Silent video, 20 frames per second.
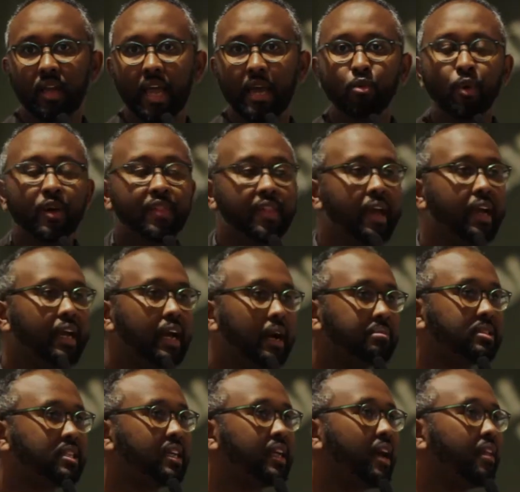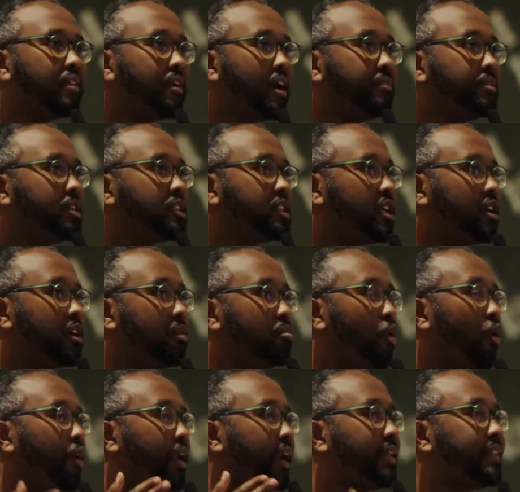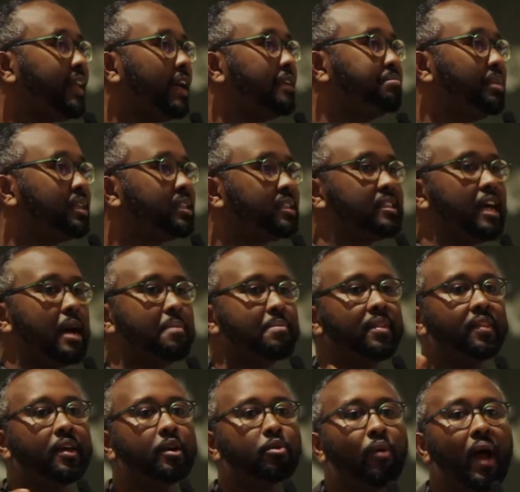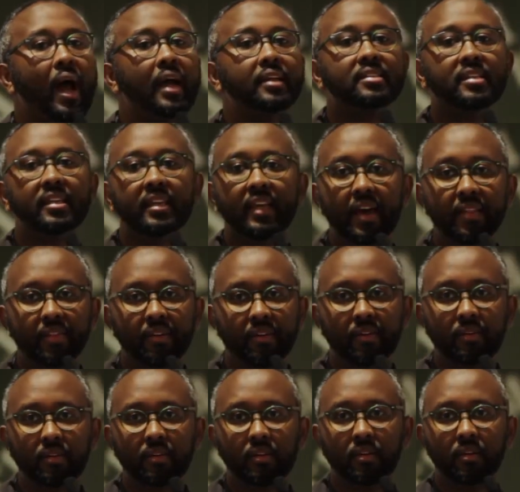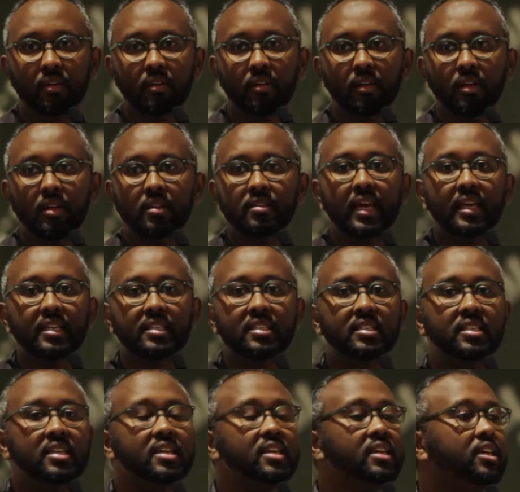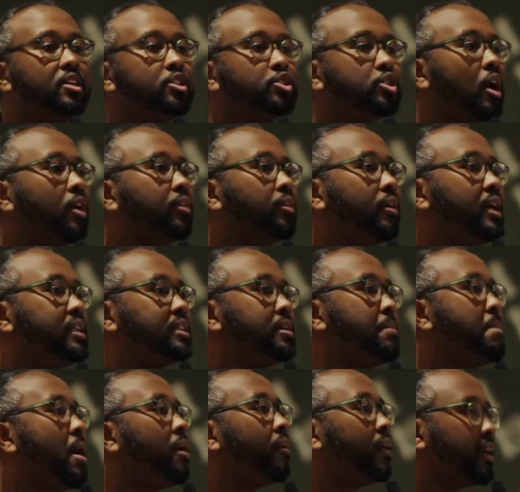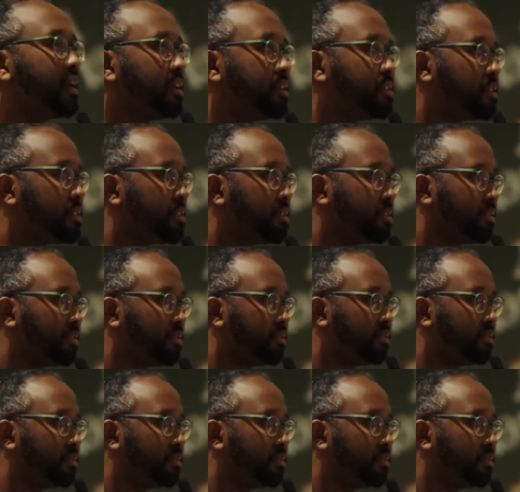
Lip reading: And when they come together every single morning at that bus stop and they ride together, they see each other as Americans.